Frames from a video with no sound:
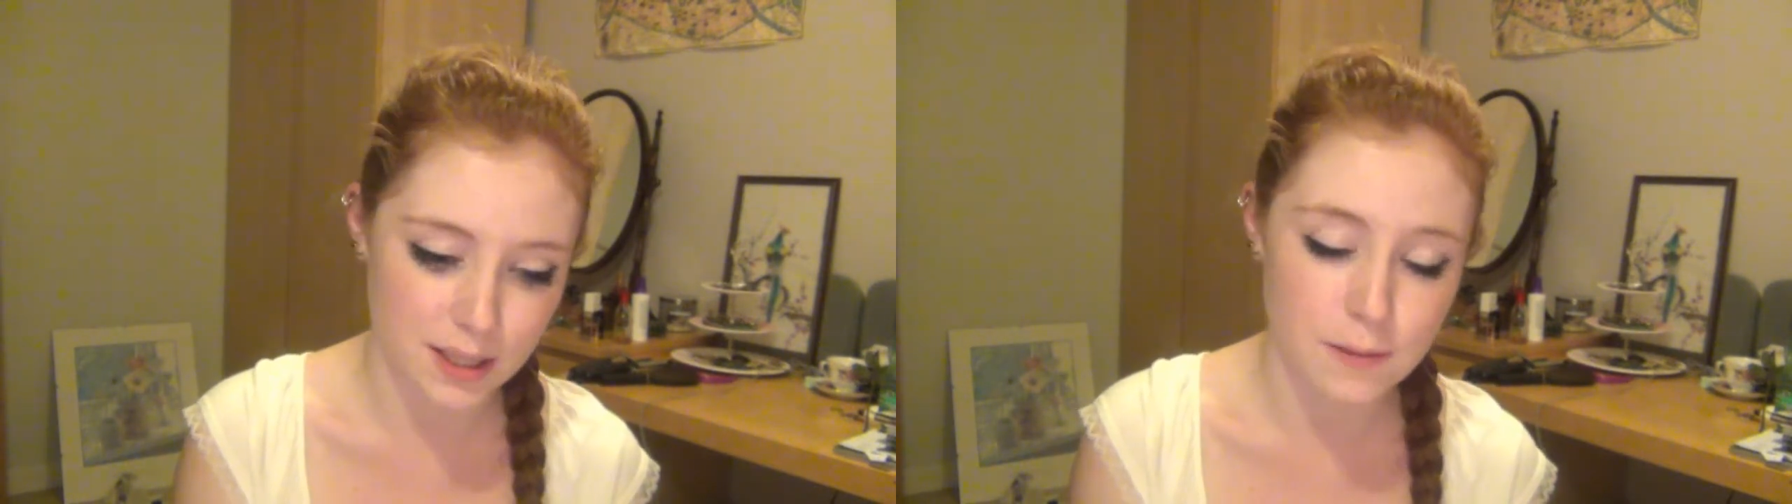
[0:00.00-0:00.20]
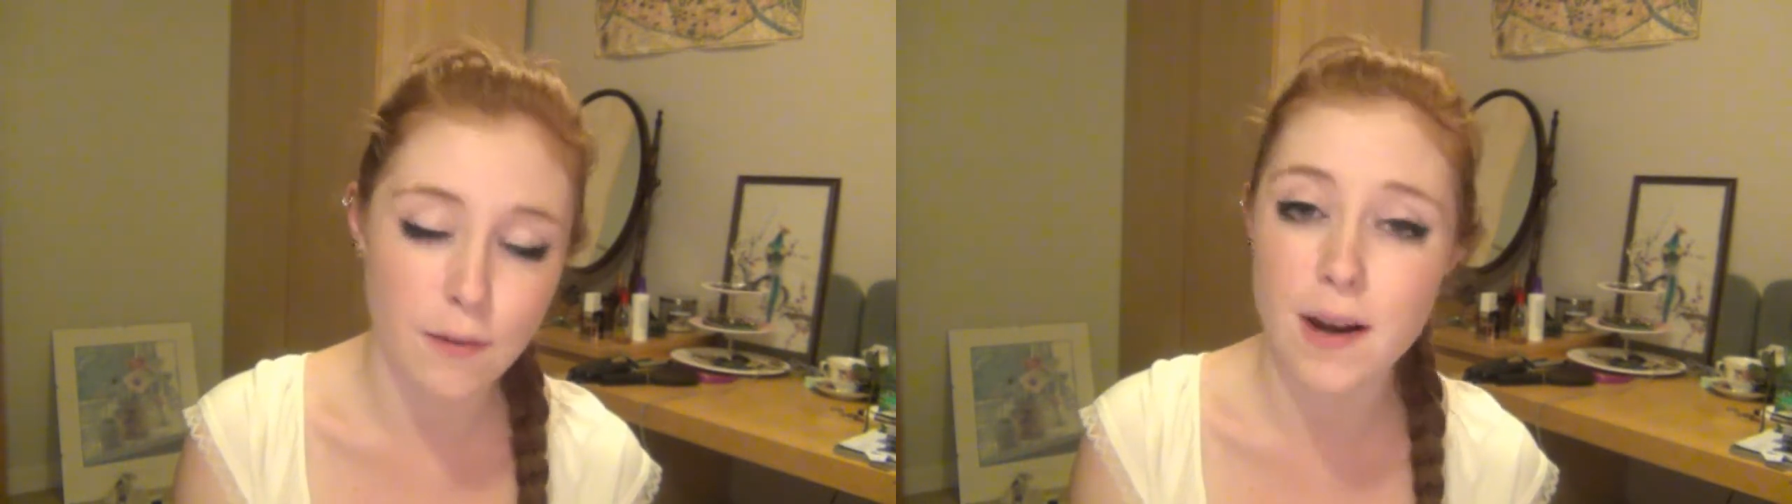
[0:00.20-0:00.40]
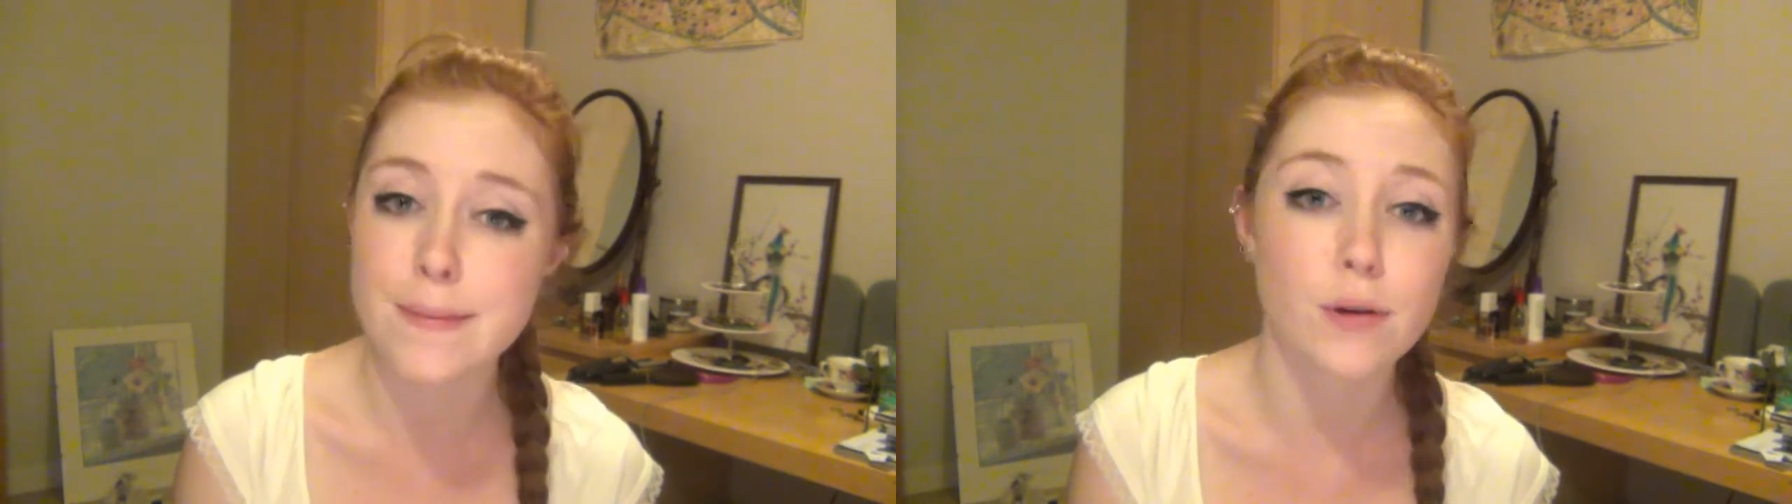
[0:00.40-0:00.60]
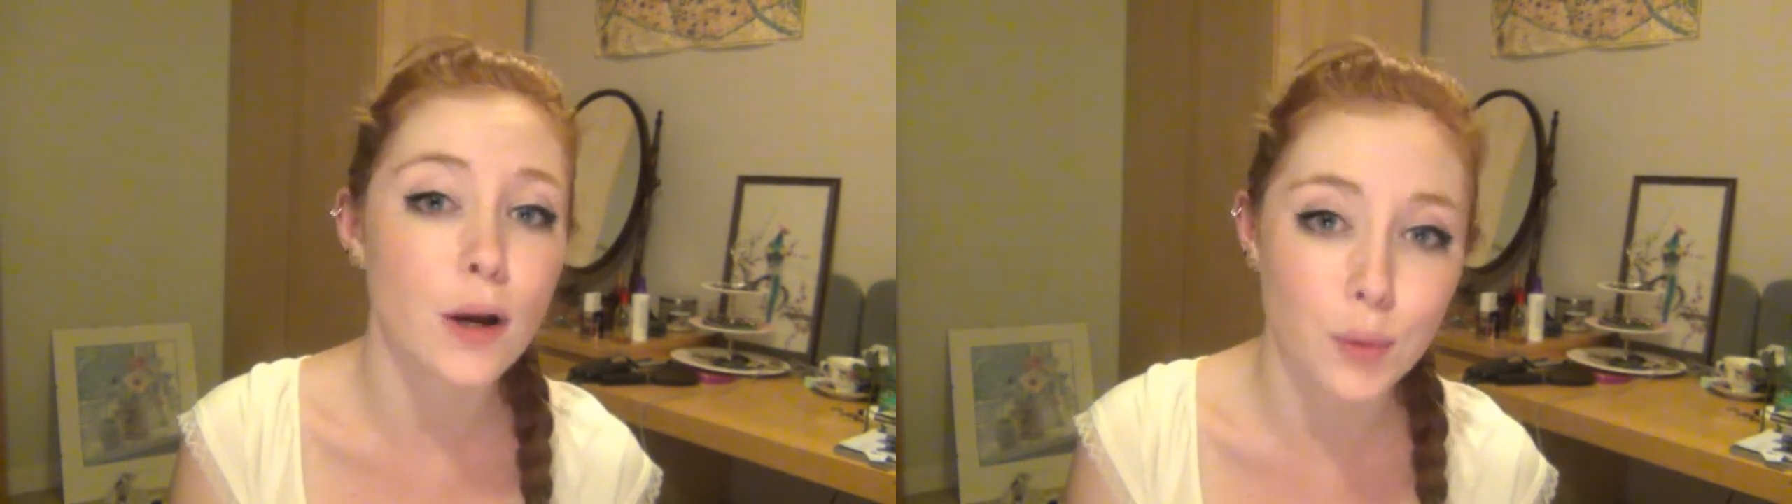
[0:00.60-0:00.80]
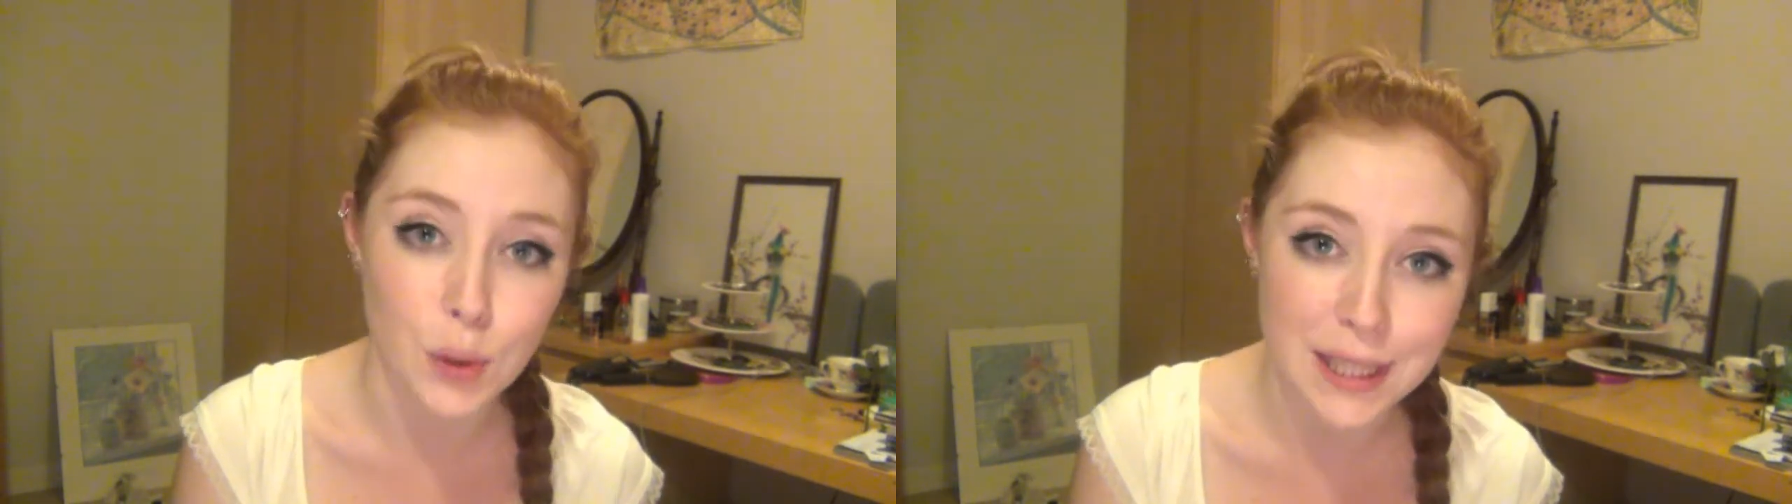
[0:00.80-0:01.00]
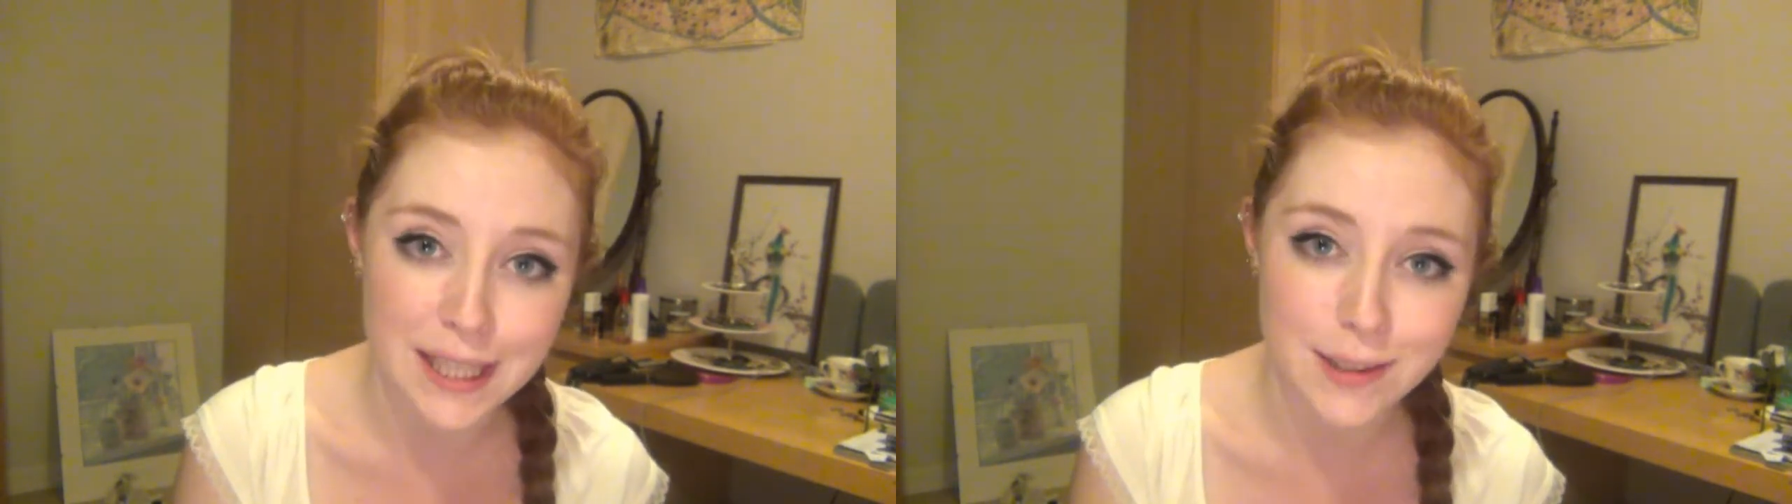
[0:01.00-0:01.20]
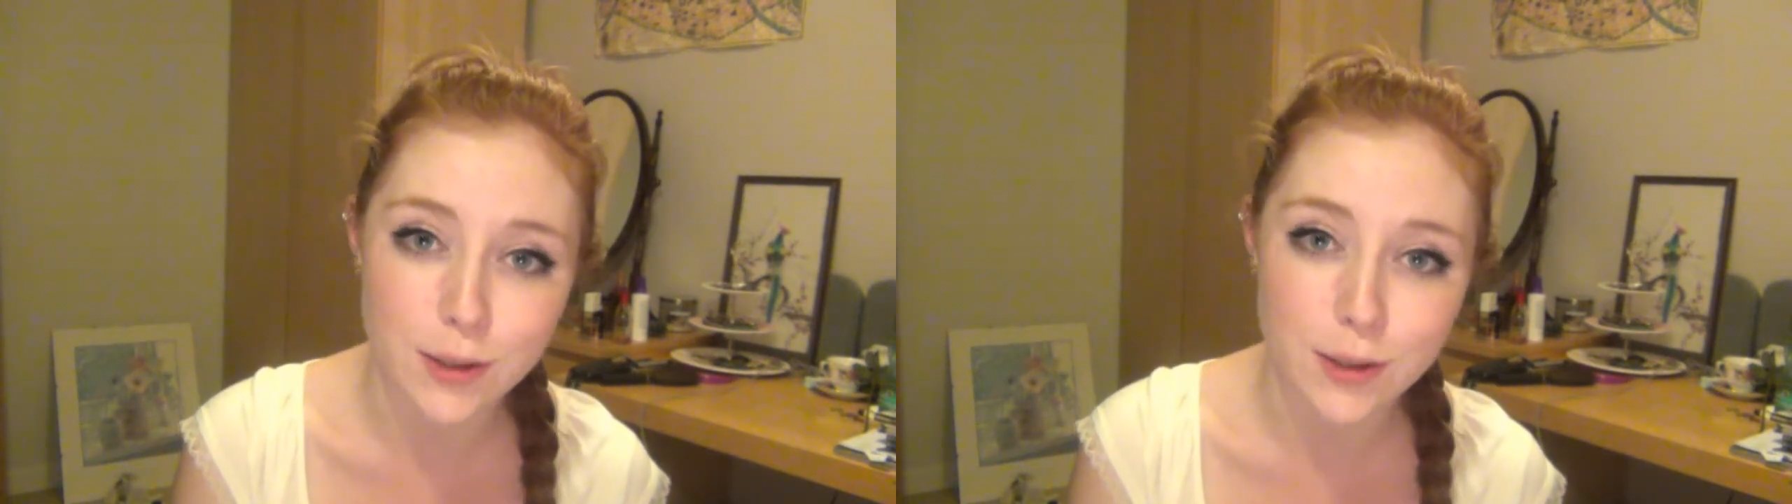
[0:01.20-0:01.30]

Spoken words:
It's a very appropriately